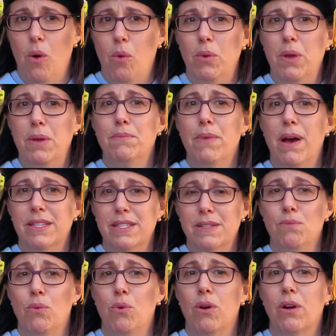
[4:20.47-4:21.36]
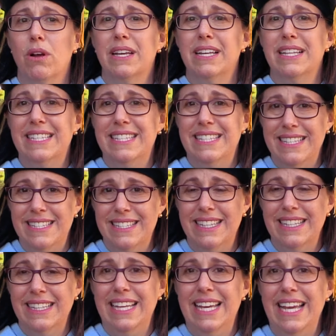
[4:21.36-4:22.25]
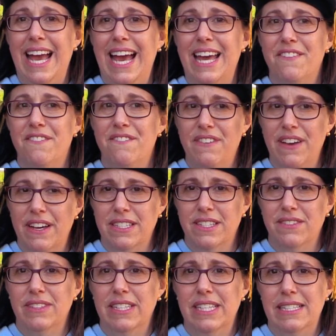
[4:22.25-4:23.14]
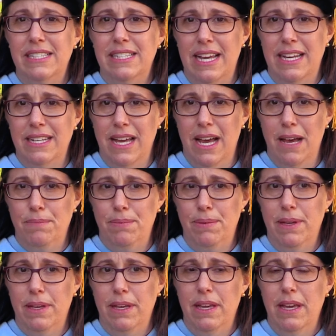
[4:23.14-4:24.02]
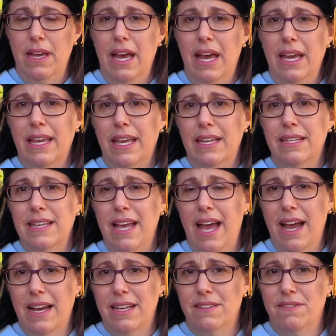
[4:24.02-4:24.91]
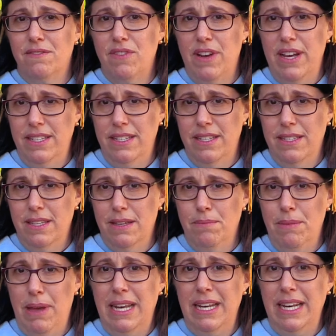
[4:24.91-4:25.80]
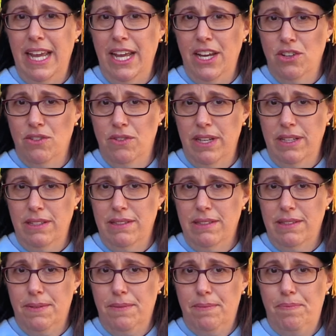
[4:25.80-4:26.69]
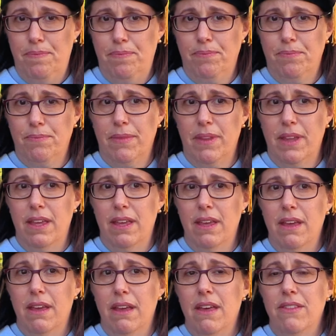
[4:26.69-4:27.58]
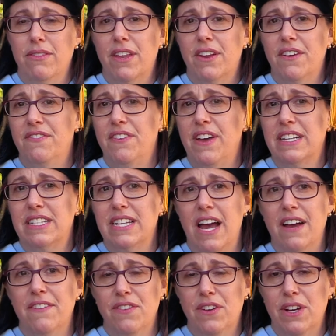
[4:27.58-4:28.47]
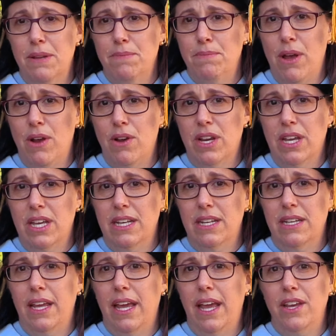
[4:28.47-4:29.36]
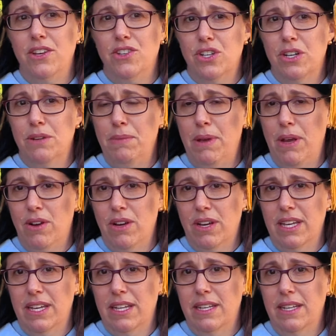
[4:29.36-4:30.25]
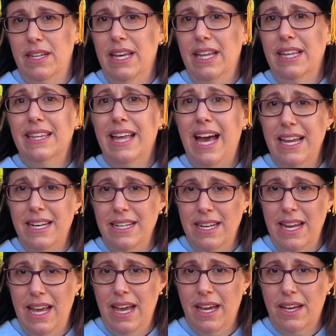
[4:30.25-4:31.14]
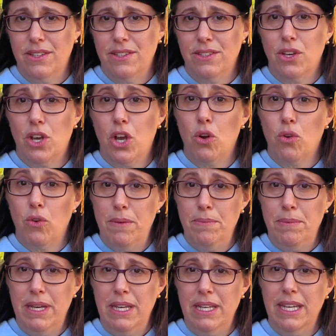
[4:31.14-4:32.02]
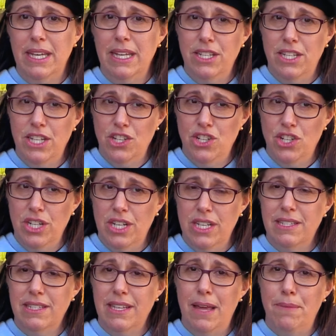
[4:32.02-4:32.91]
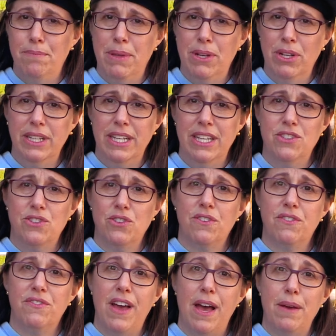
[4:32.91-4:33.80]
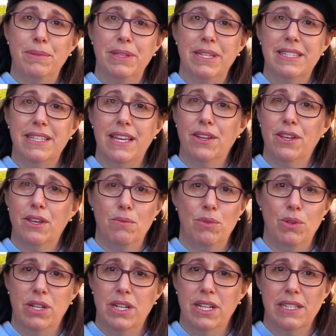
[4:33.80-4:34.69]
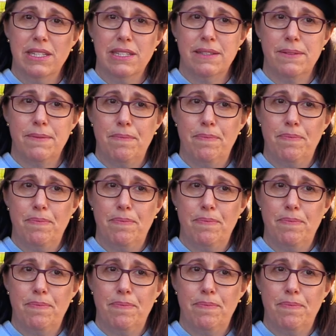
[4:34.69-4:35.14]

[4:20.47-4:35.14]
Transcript: We must more consistently and effectively stand up against acts of racism and ignorance that affect African American, Asian American, Latinx, Caribbean, Indigenous, and Middle Eastern families and communities.